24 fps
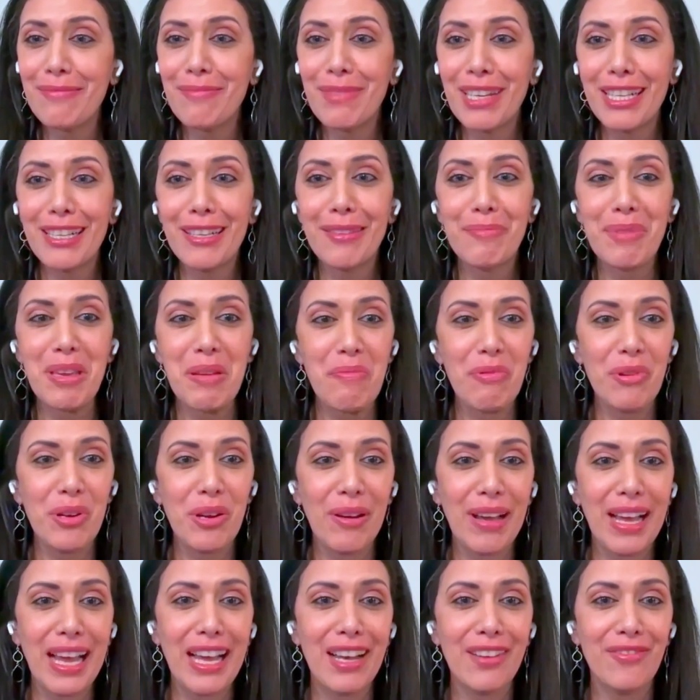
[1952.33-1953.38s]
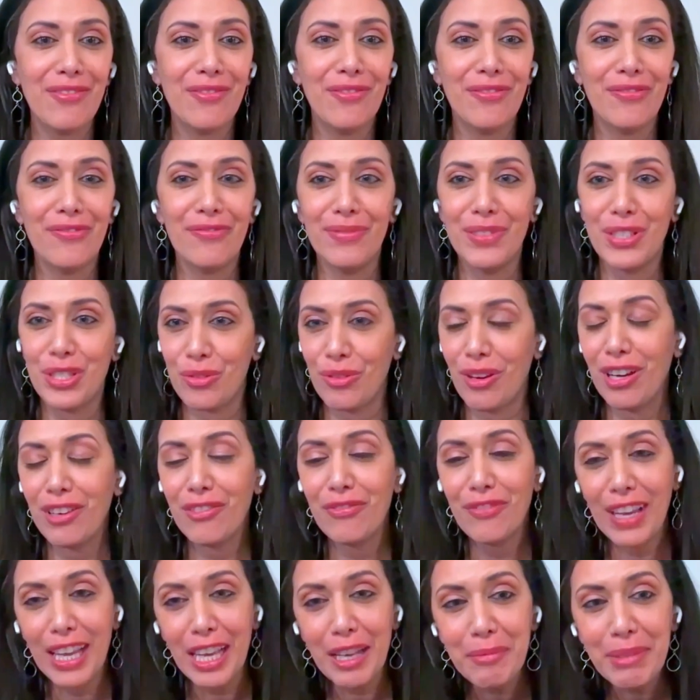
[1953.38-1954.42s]
mean that people don't have strong
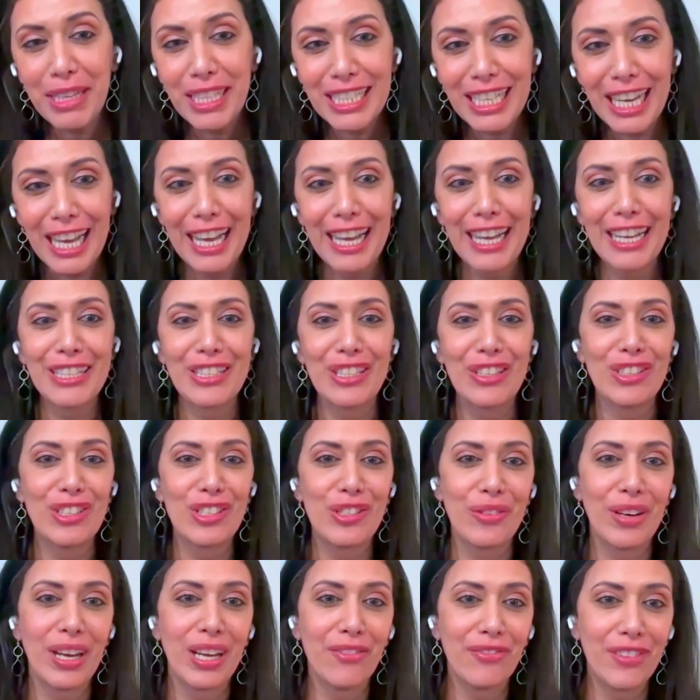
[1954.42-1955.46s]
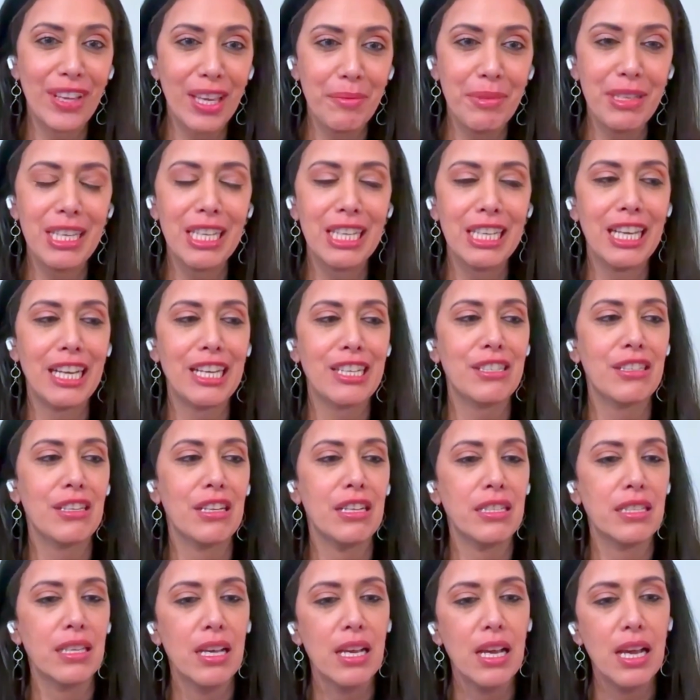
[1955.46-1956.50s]
family ties or strong family
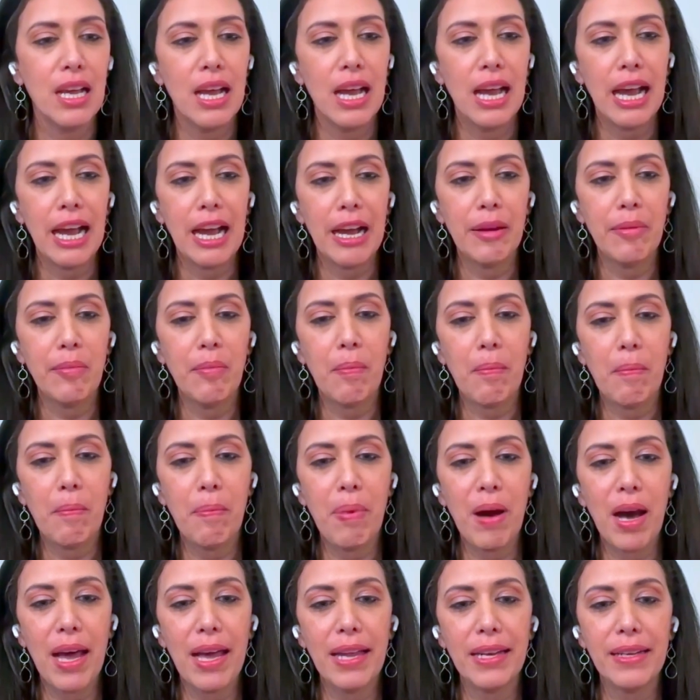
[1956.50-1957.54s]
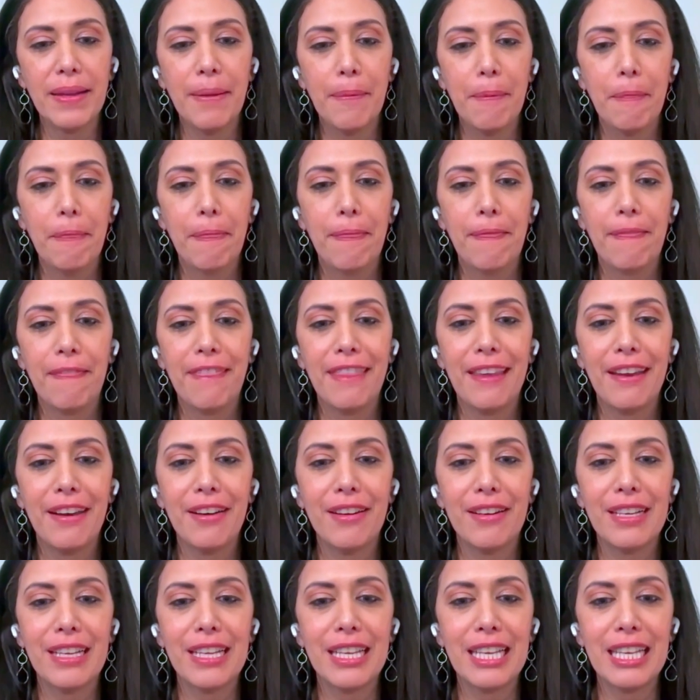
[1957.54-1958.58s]
connections, but
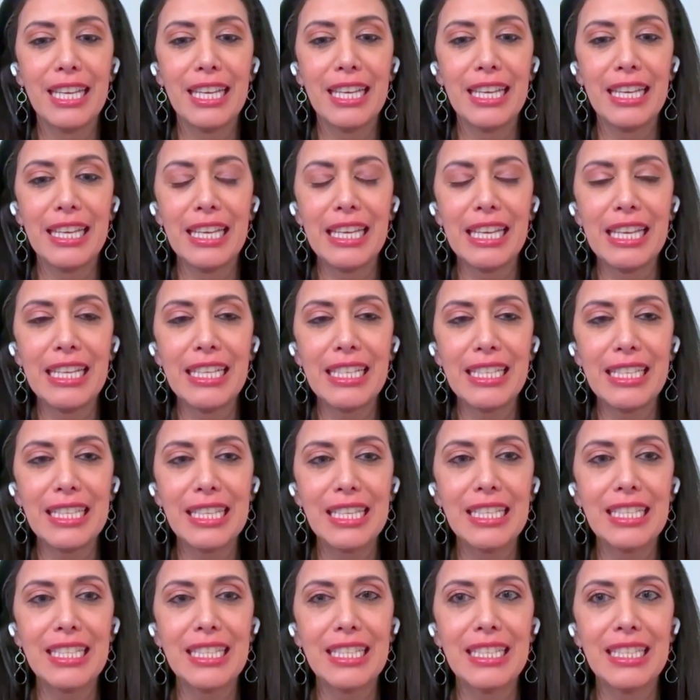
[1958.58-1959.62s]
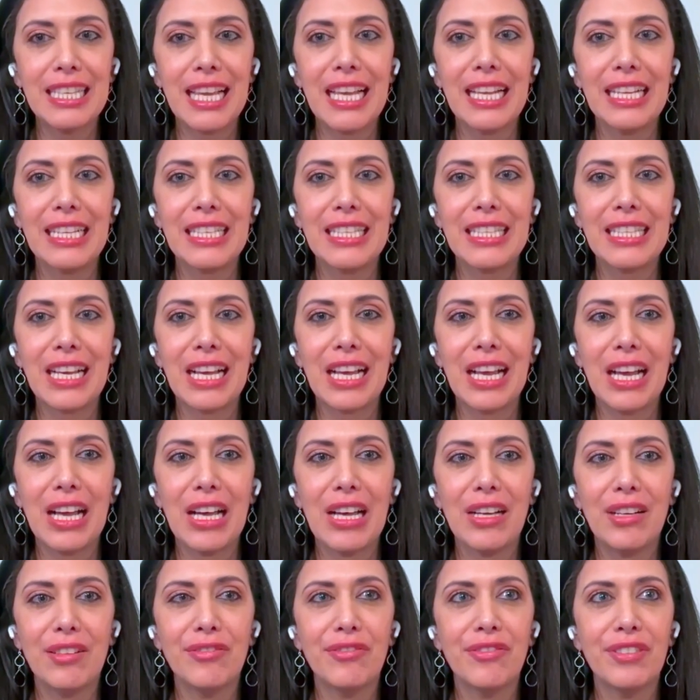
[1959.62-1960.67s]
there is this sense
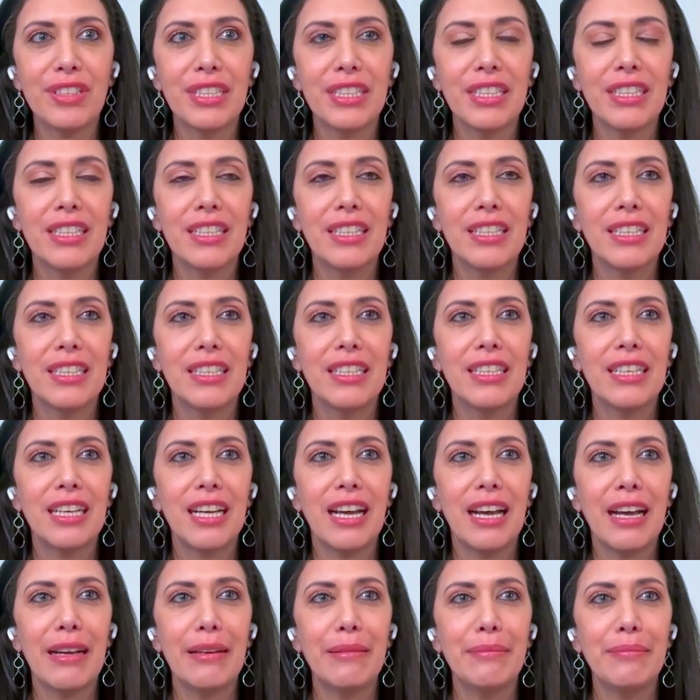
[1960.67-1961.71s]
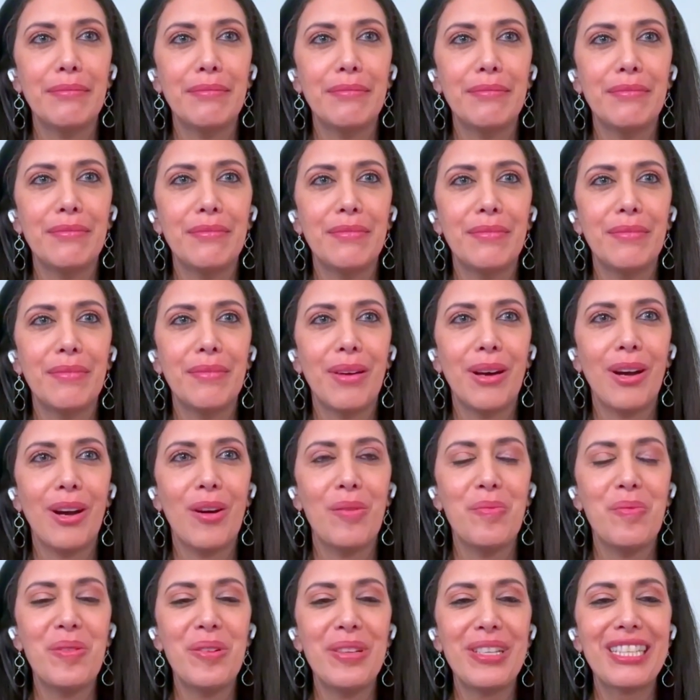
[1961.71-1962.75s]
of um,
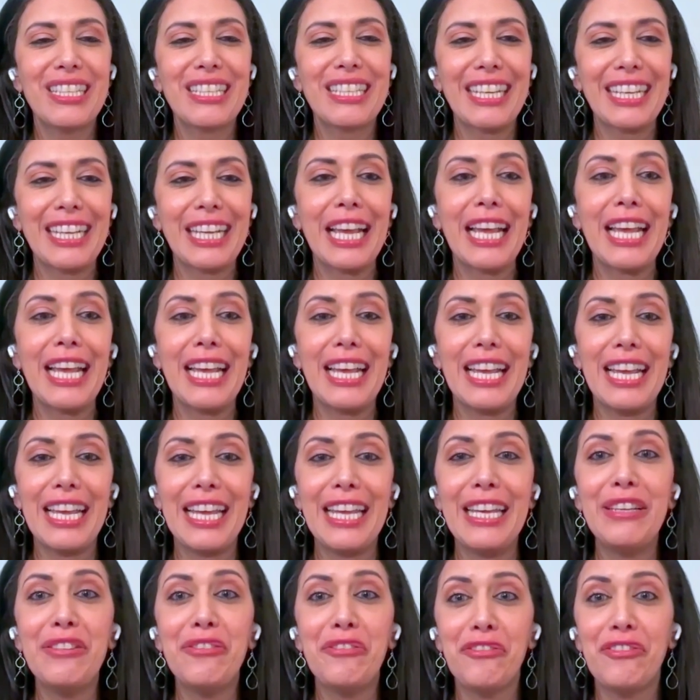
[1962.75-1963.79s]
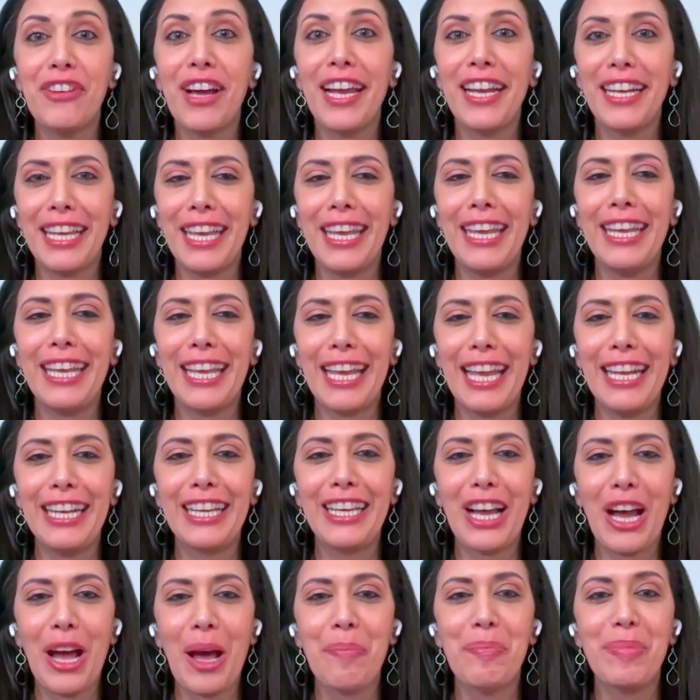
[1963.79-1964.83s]
almost like infighting and
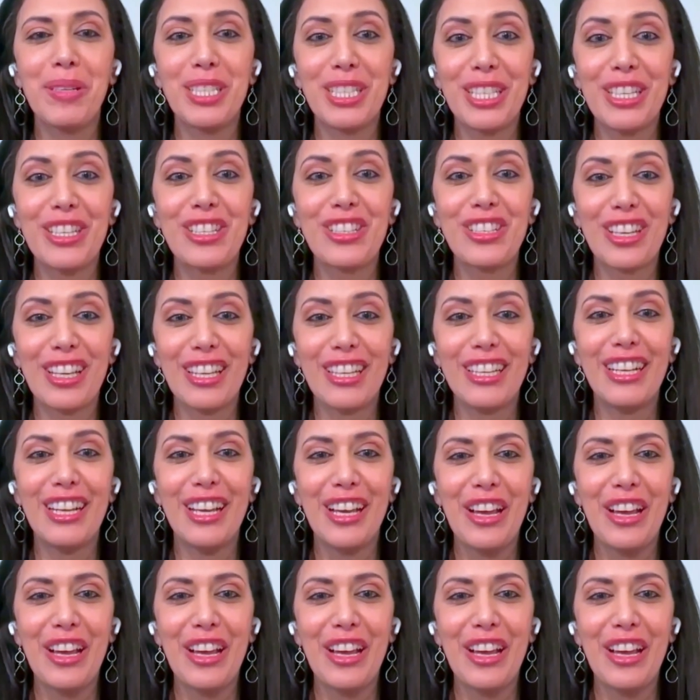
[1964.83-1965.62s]
competition,